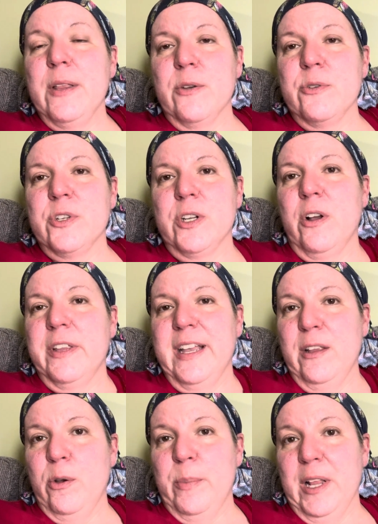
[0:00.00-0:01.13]
lotion called
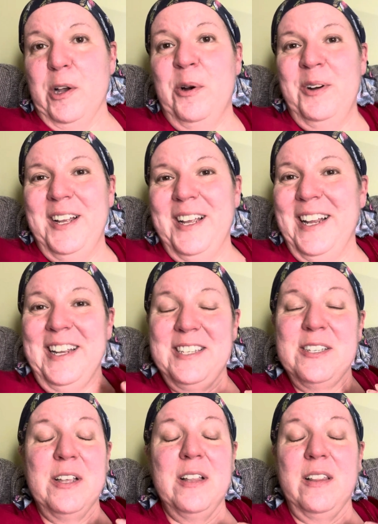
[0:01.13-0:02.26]
Hello Bello, and
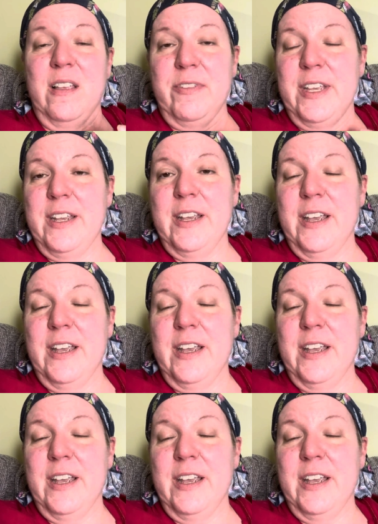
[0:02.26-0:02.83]
it's lovely.